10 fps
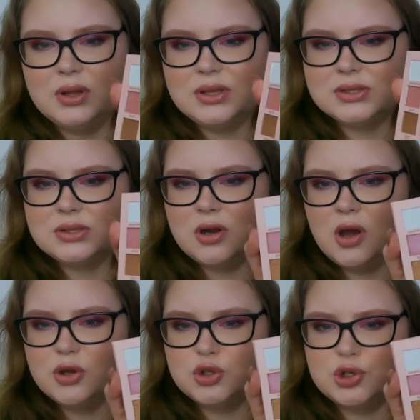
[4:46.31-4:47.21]
It's
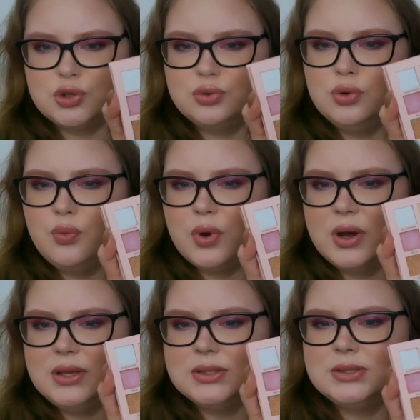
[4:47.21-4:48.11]
not a true
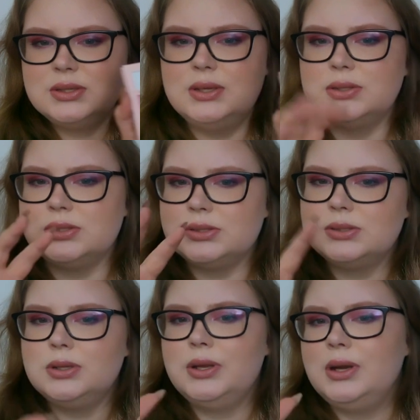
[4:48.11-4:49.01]
white,
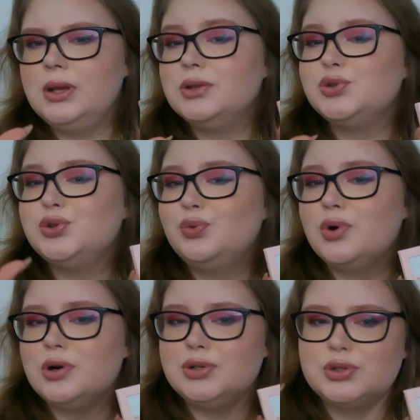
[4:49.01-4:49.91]
it's leaning
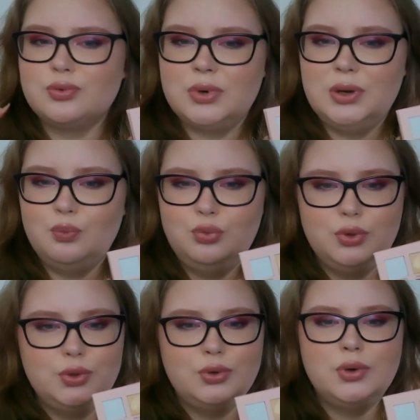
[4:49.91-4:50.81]
towards green
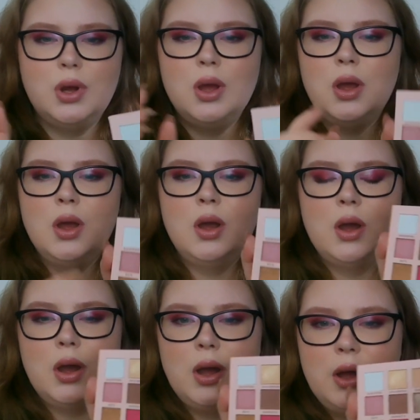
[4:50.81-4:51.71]
blue.
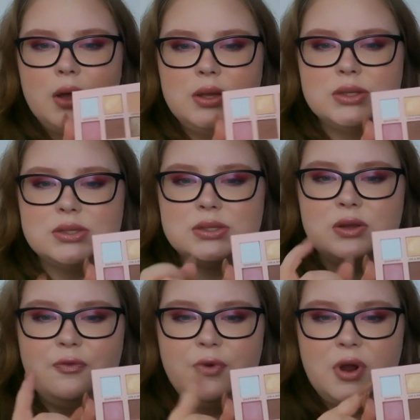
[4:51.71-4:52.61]
It's
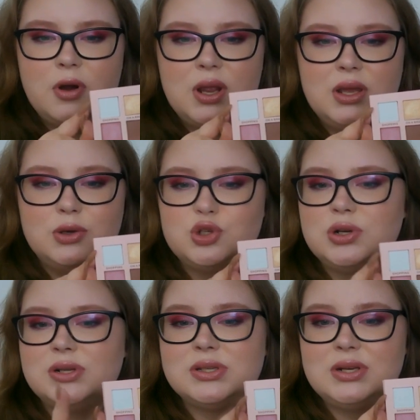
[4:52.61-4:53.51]
very
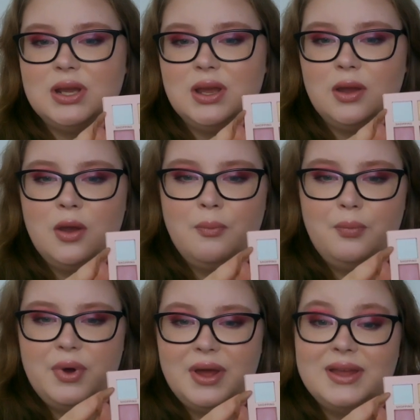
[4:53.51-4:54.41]
interesting,
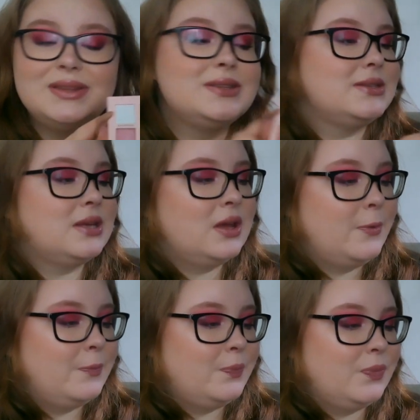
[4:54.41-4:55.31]
but
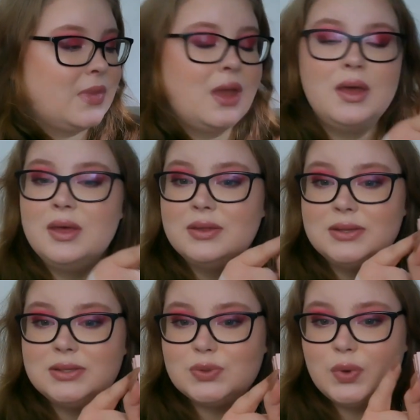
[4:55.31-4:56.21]

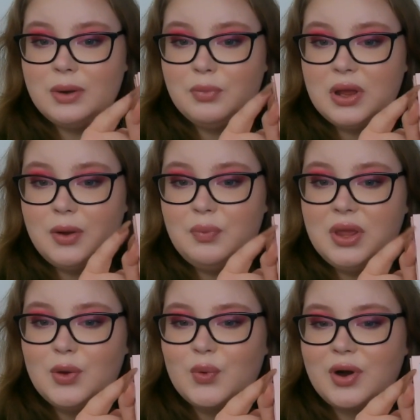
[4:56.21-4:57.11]
this is what I'm gonna
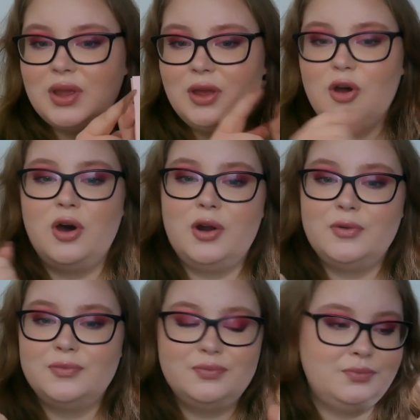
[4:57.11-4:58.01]
be working on
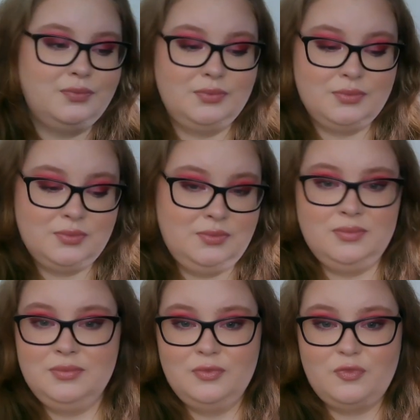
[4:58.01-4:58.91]

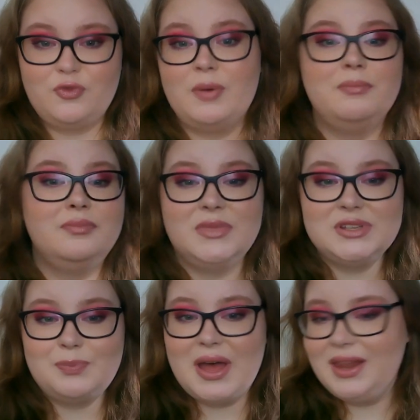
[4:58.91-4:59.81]
from this
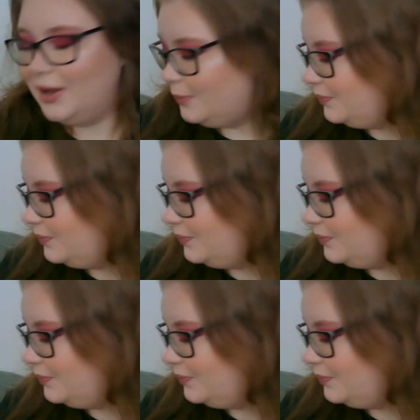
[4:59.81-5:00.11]
palette.